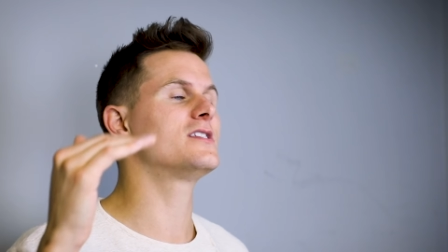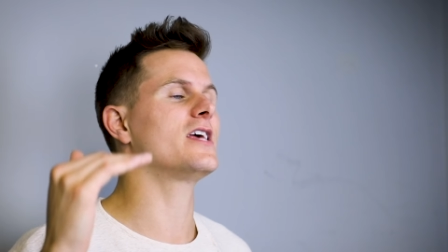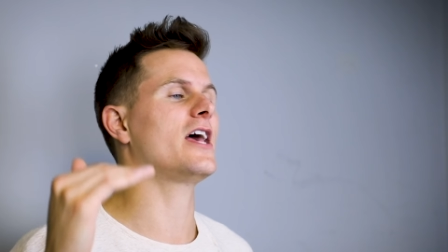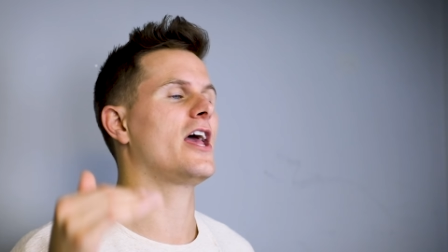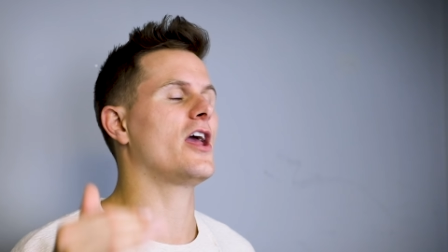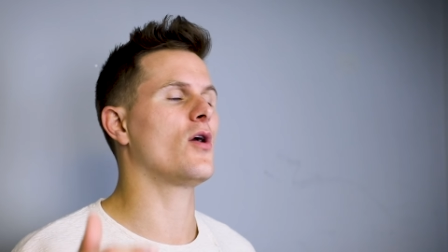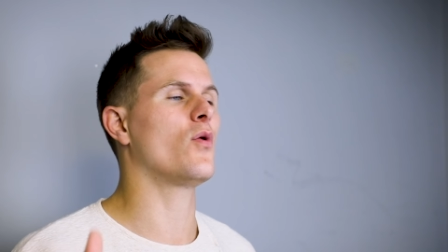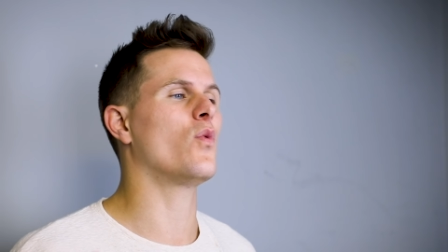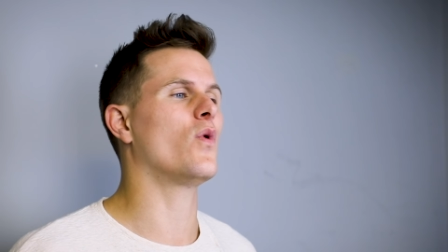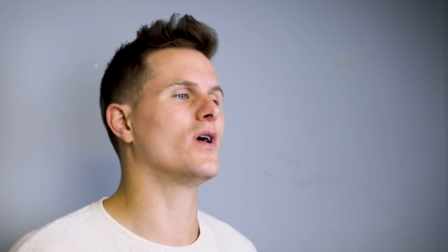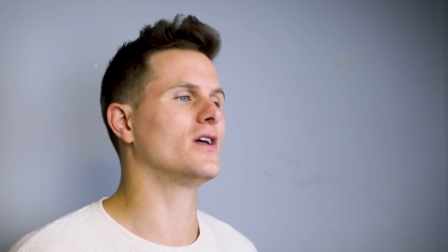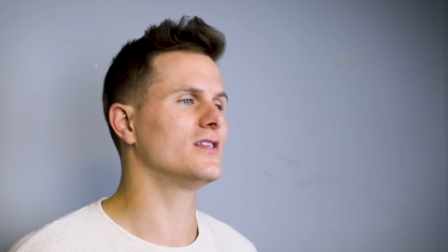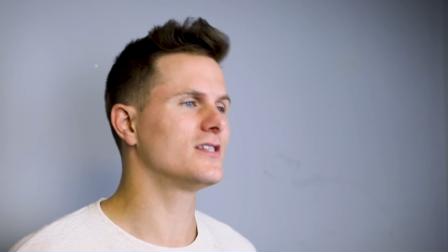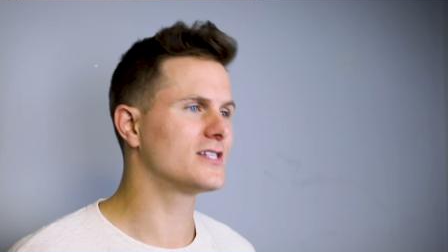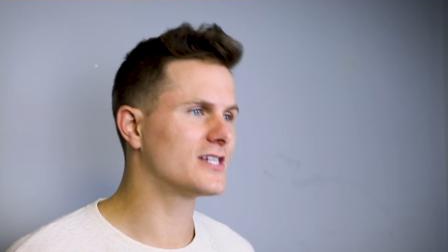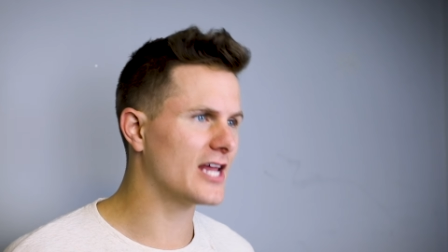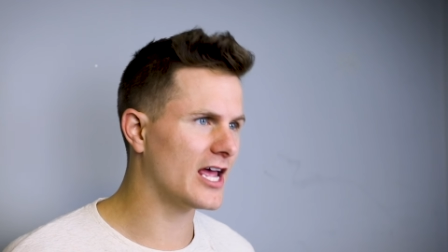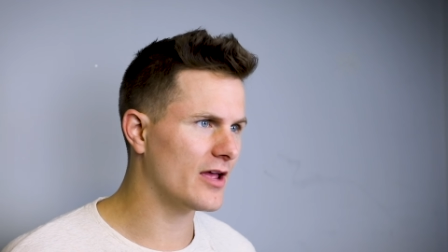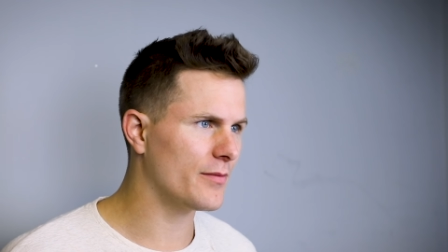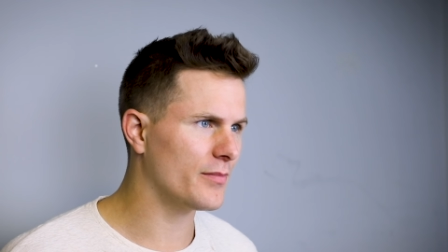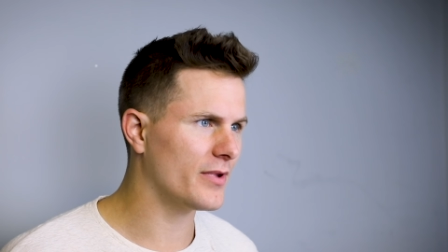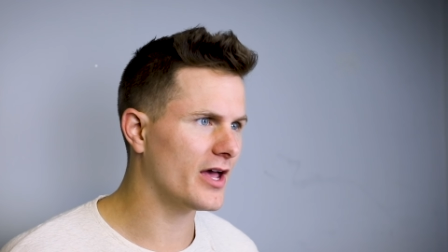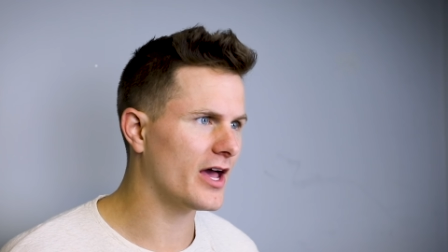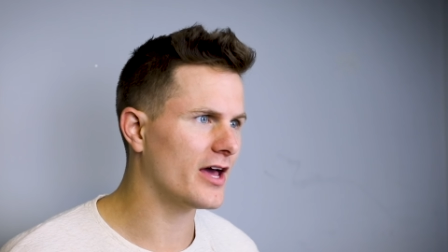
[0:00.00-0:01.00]
saying one
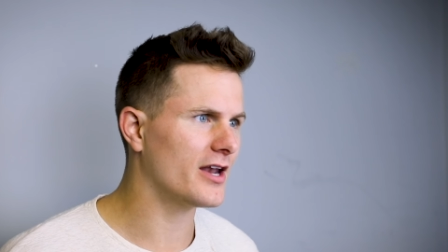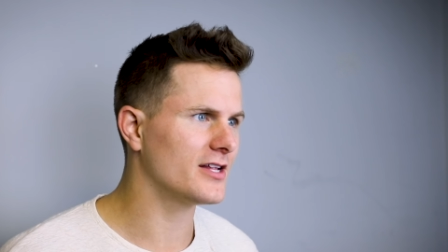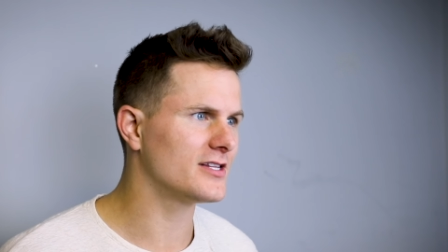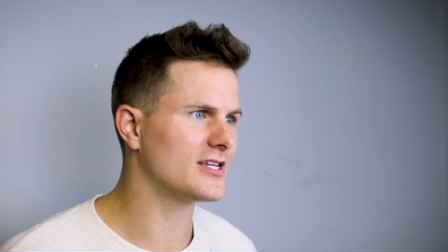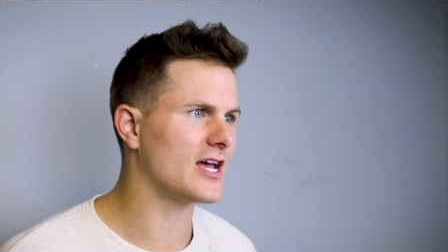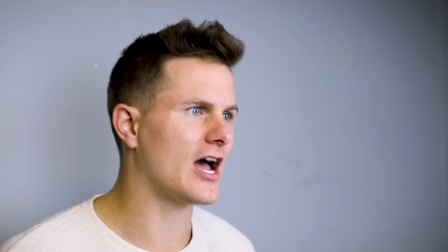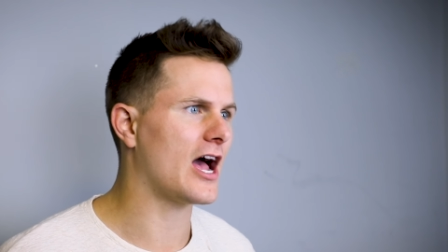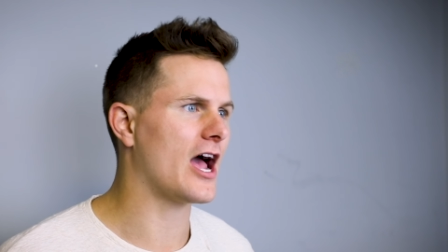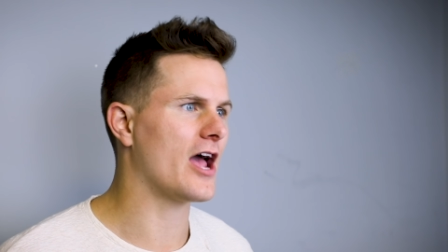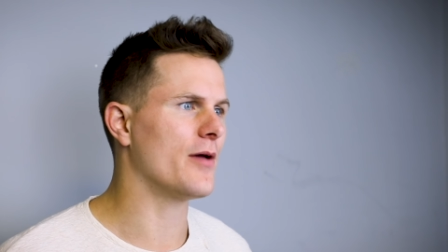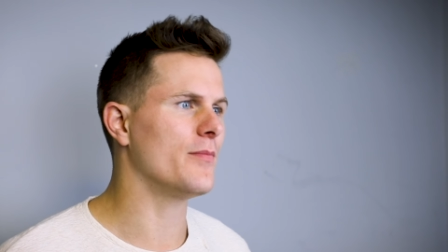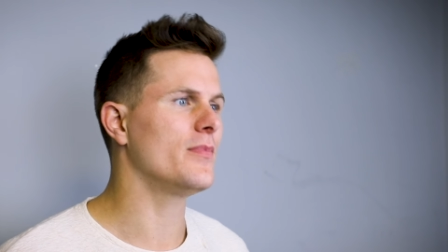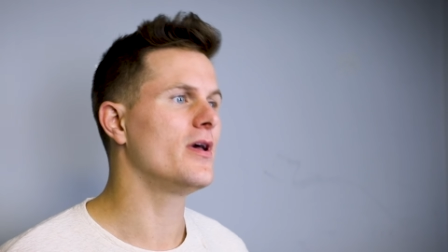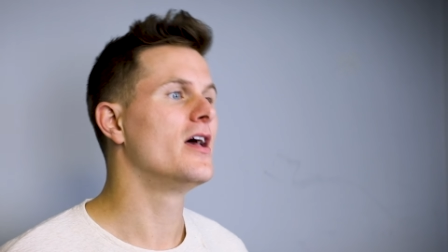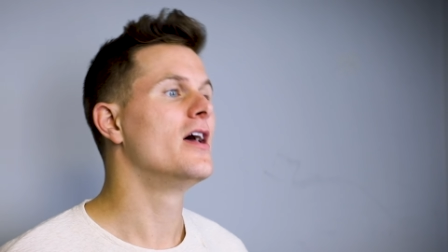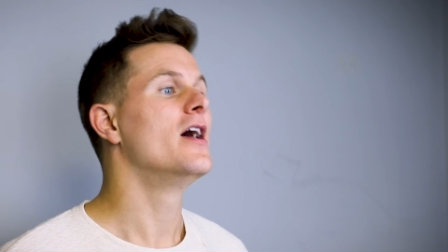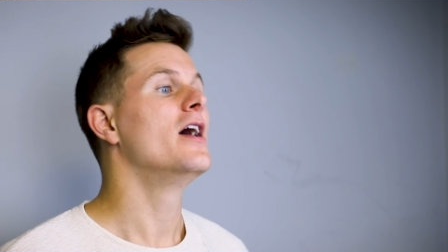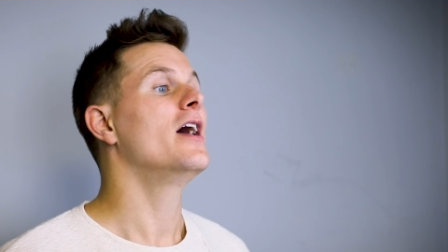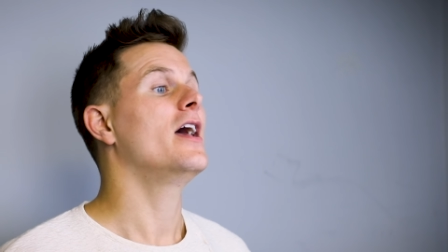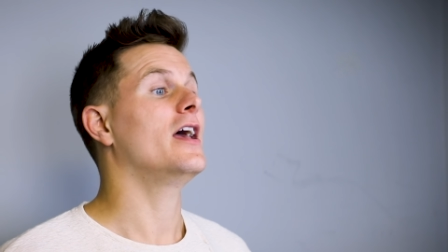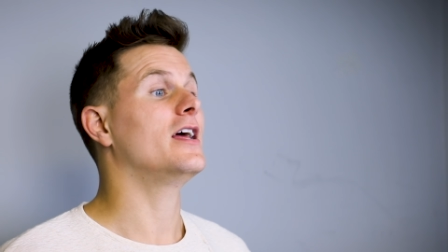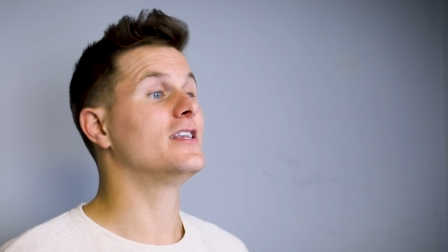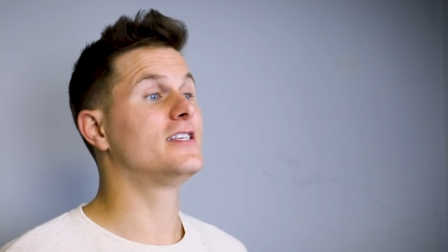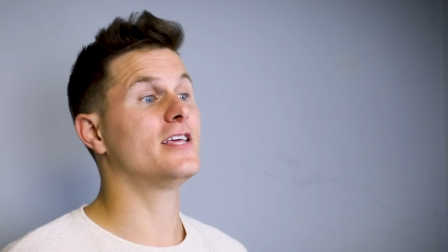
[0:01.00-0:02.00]
statement at a time
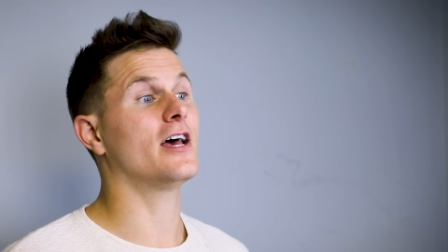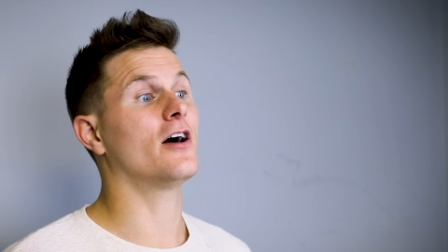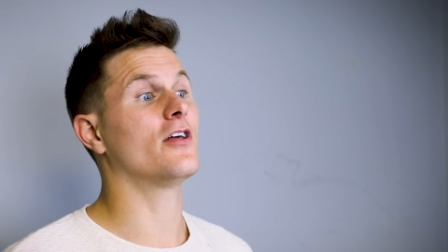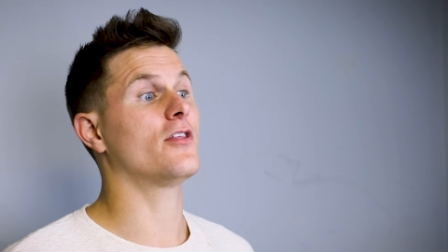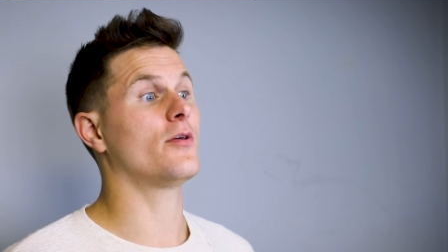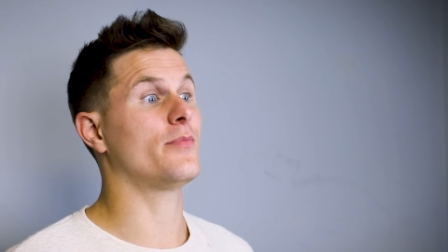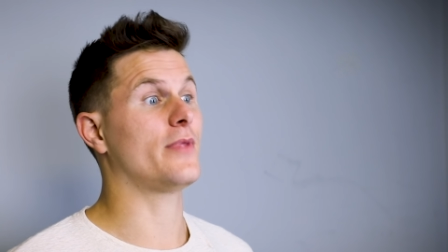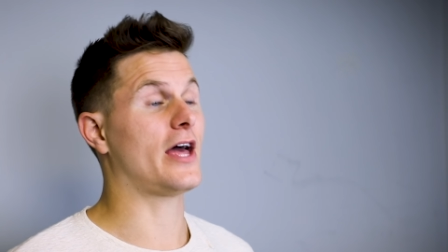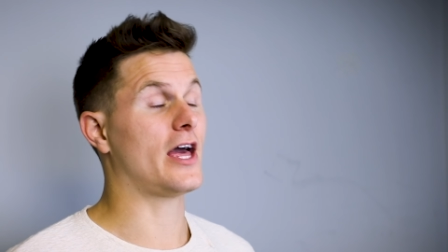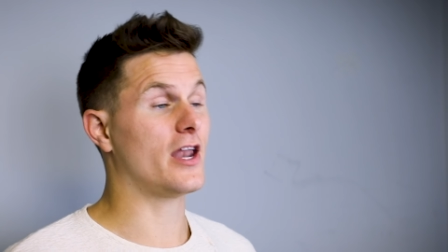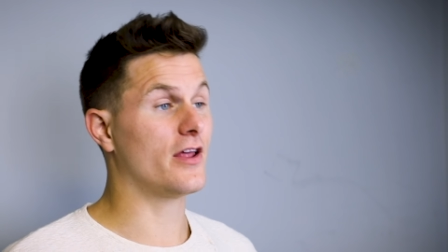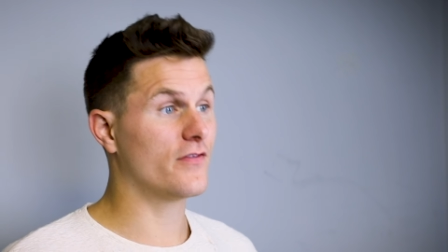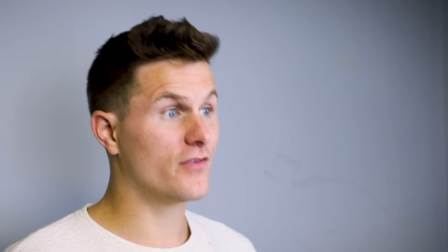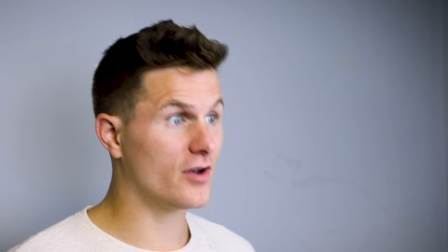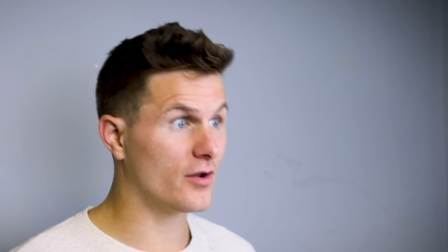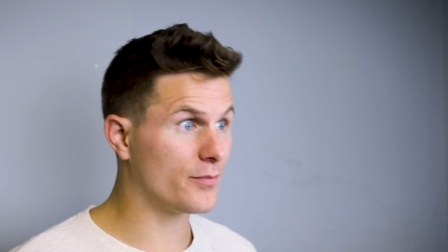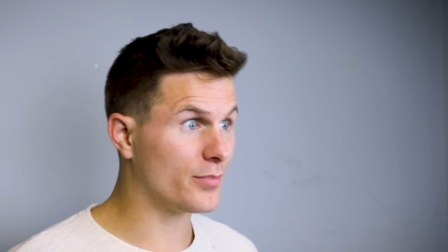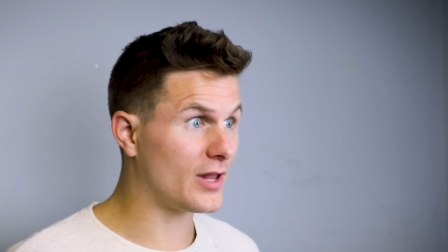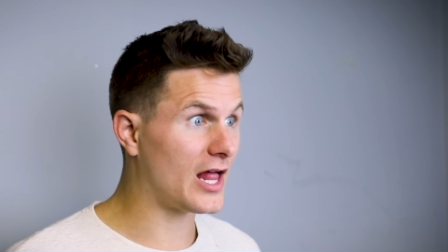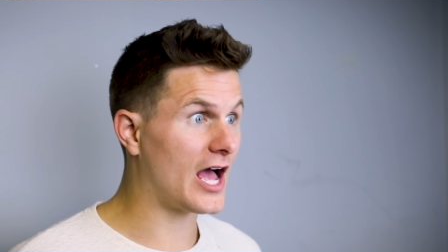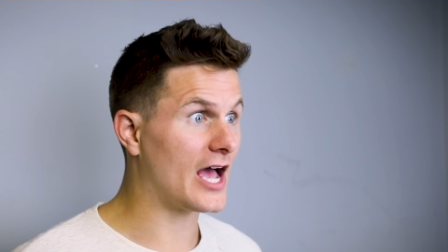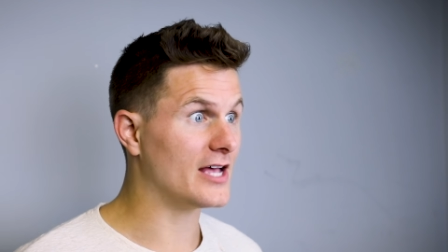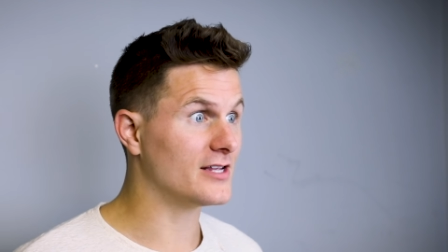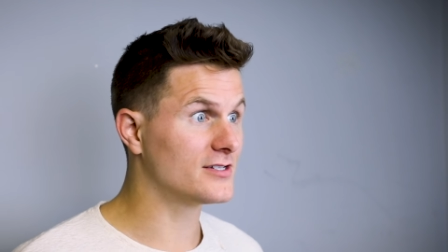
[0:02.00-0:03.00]
and tell them that if it
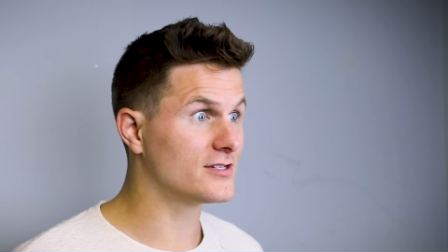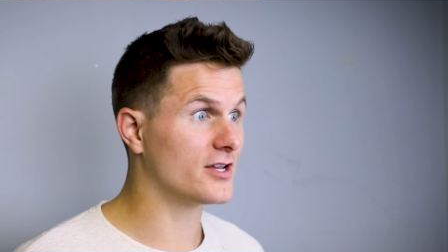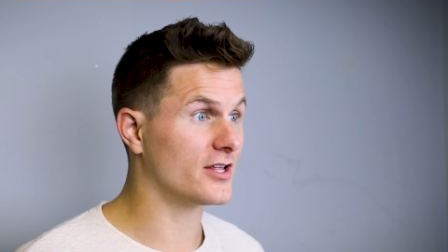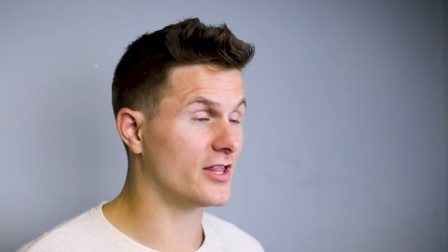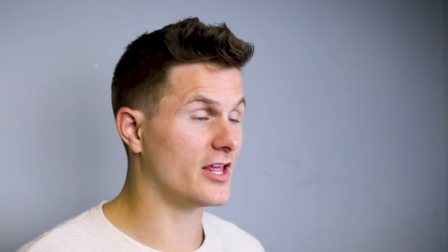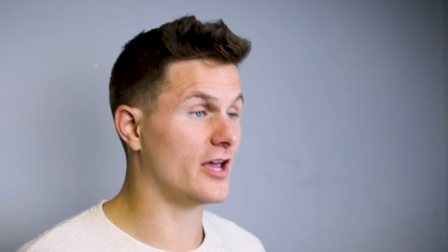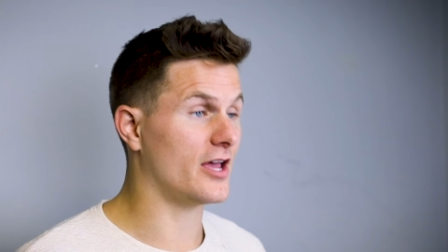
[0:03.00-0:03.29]
applies to